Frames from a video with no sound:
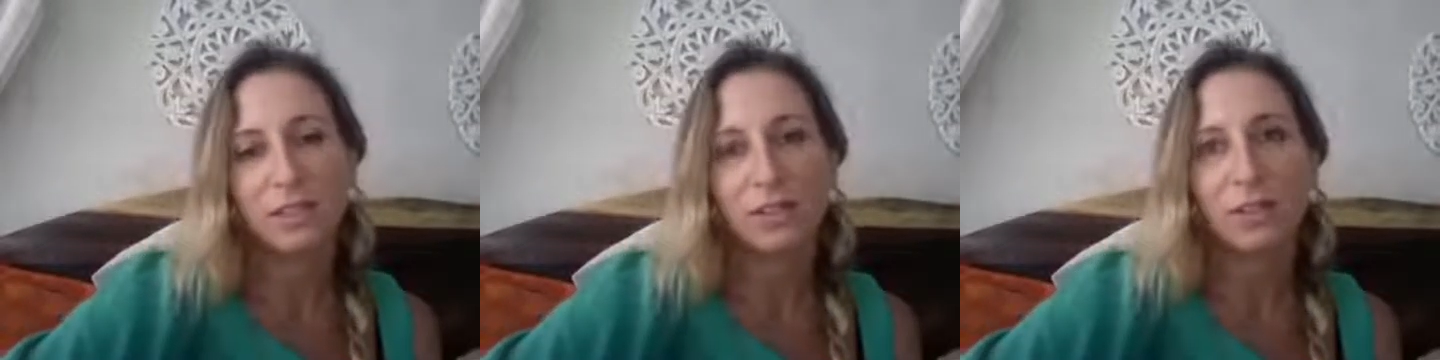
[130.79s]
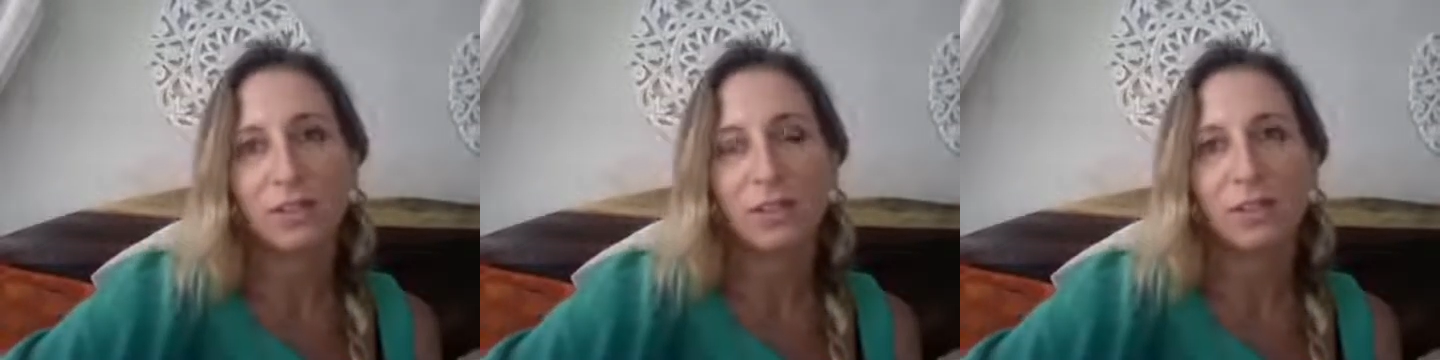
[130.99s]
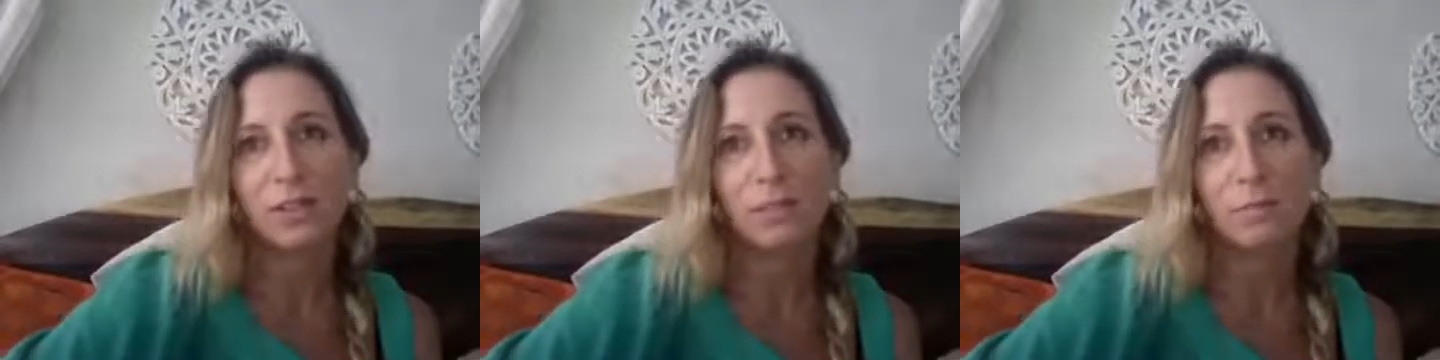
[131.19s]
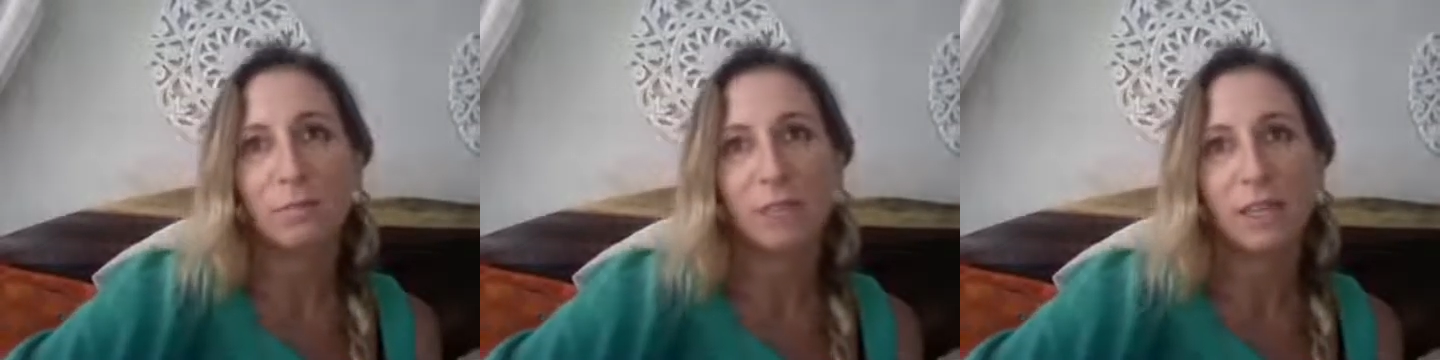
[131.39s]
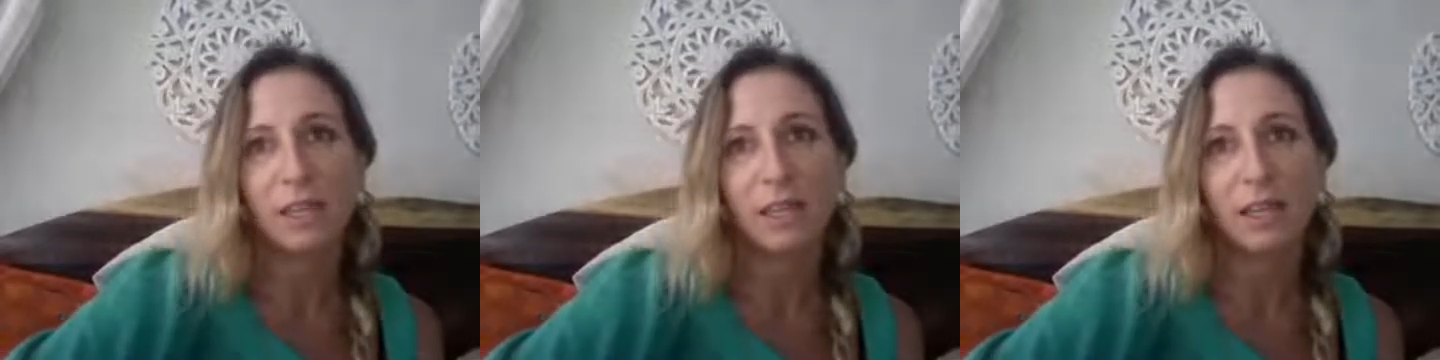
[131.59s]
during this
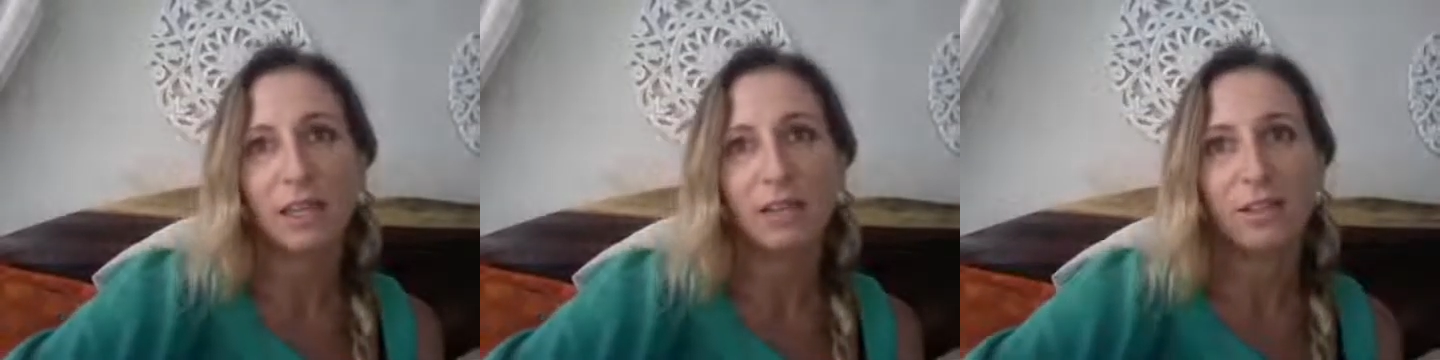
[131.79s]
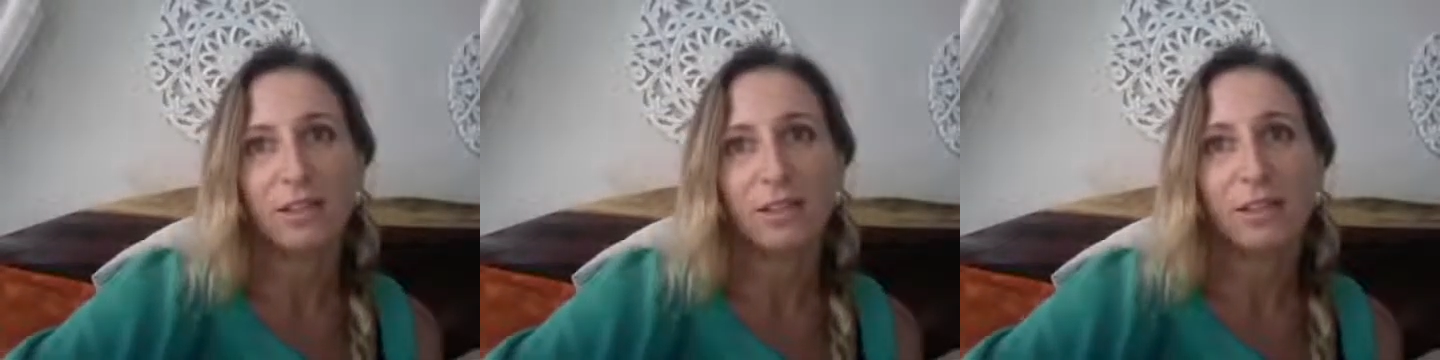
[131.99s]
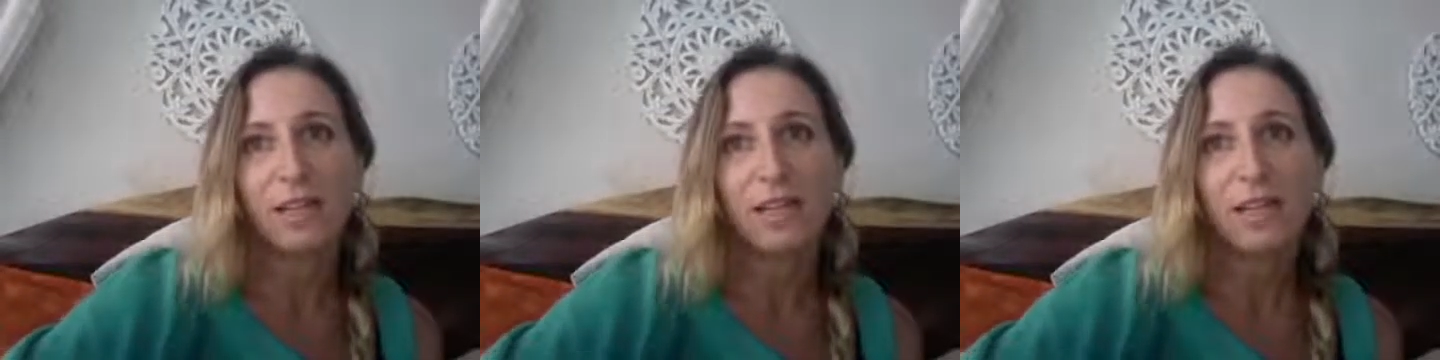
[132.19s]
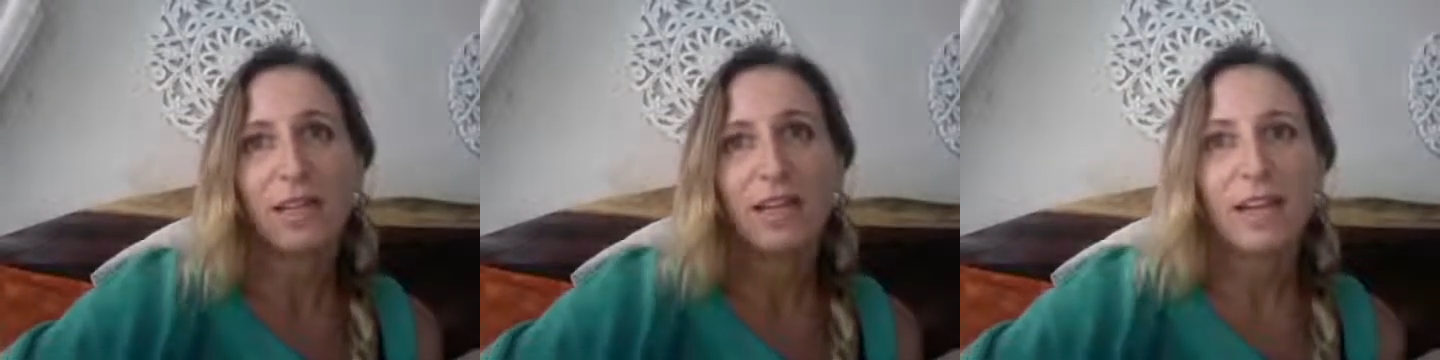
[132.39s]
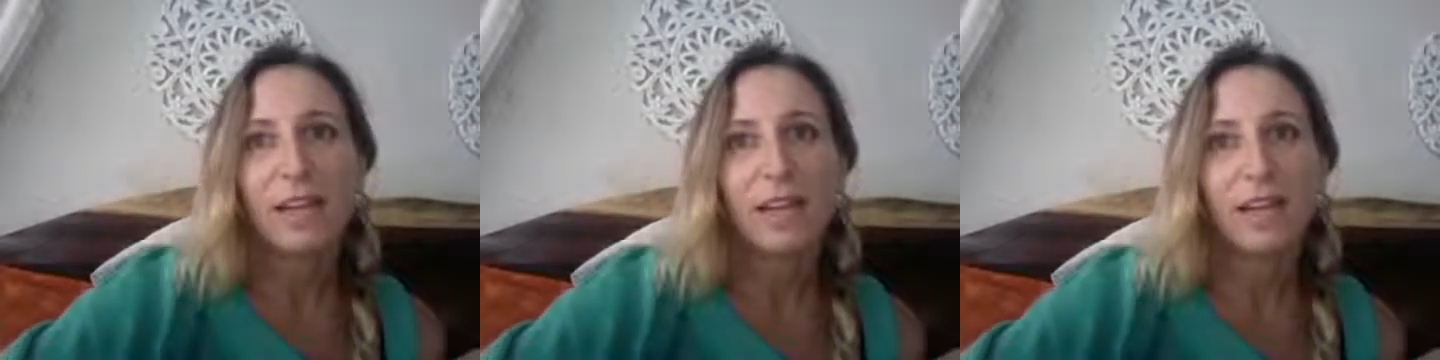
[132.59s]
particular
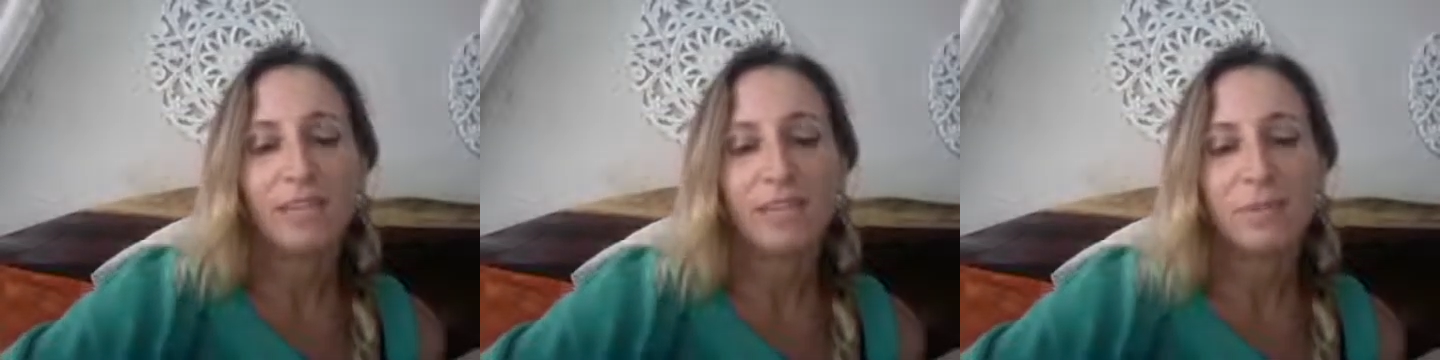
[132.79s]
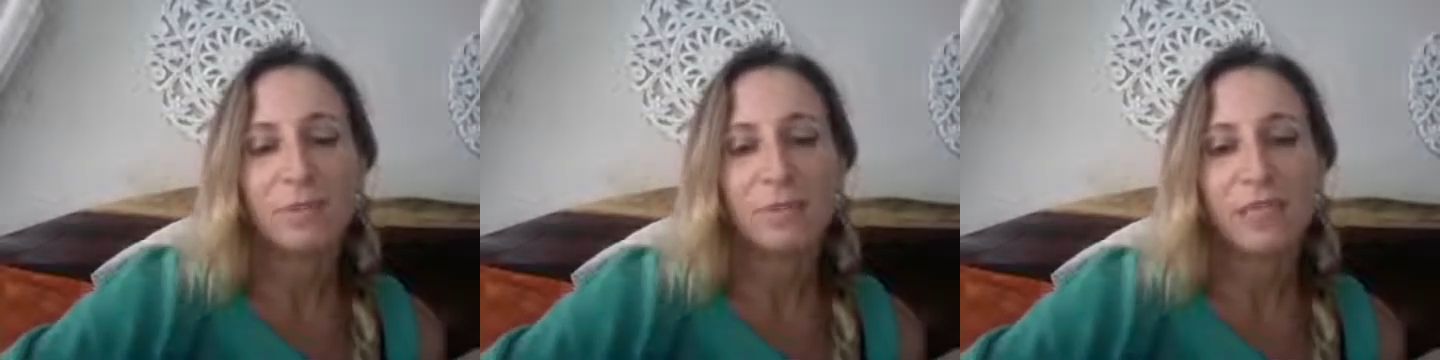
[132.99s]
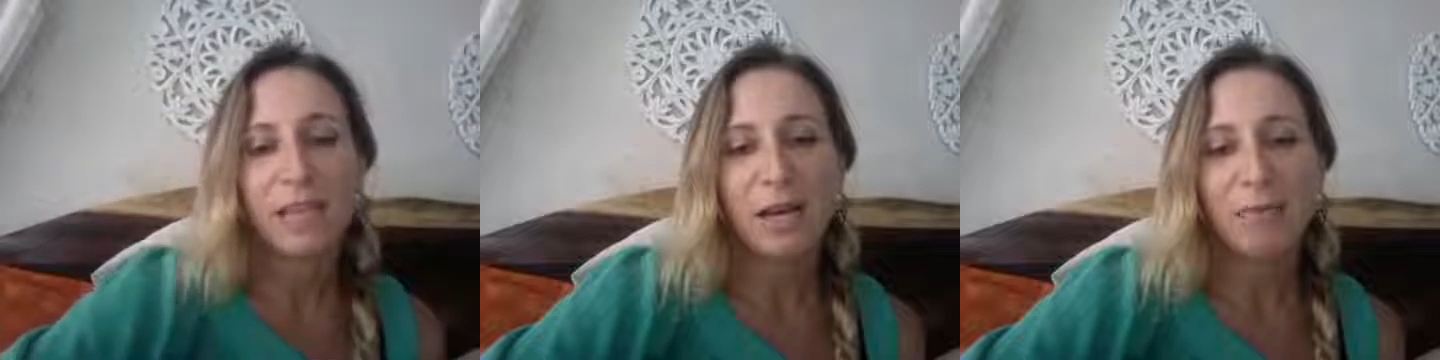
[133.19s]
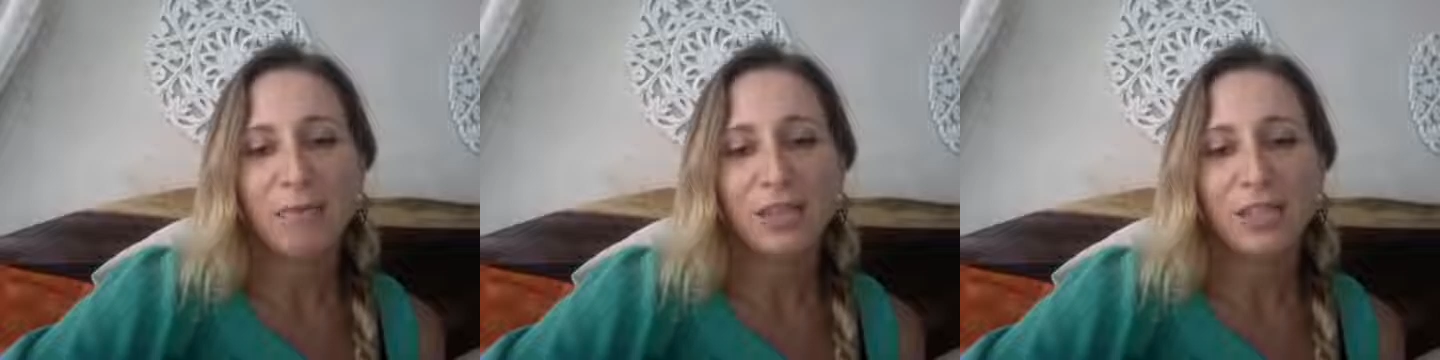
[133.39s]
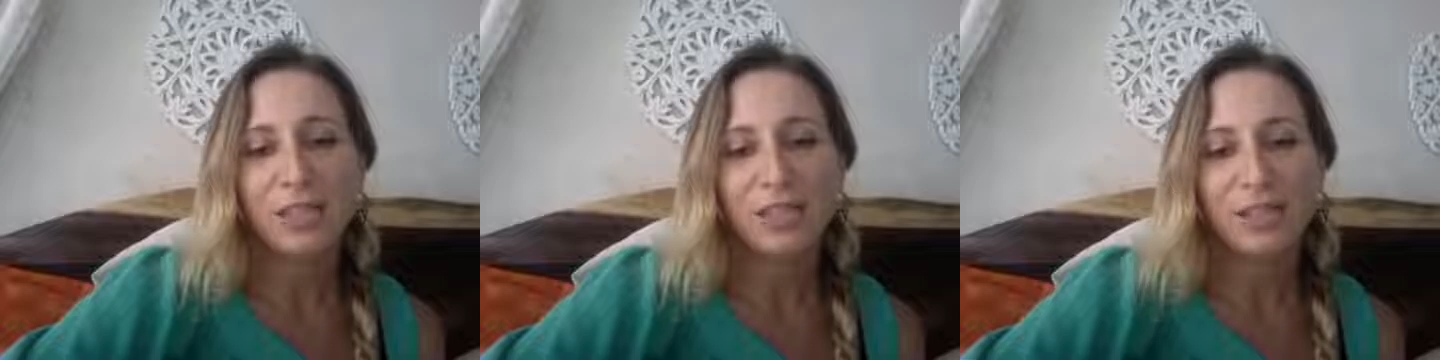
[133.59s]
eclipse
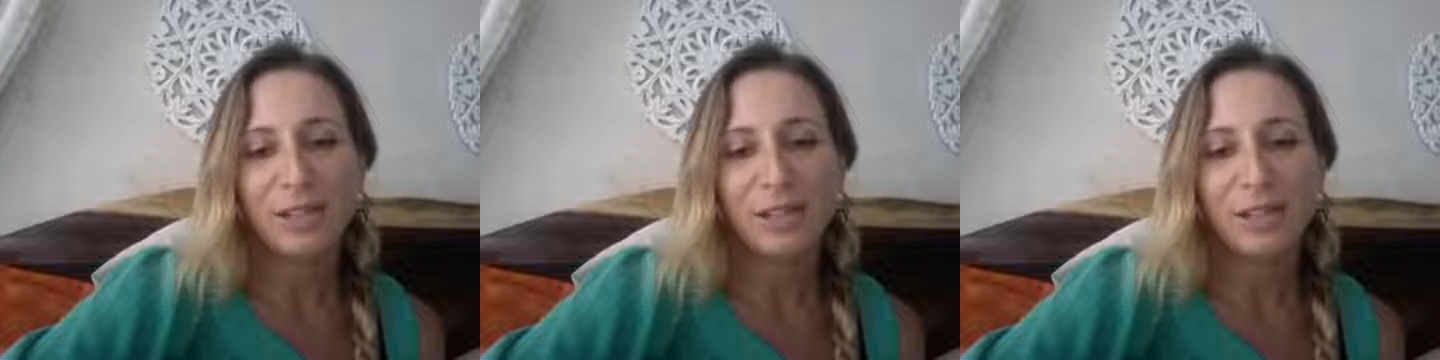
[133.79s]
sandwich.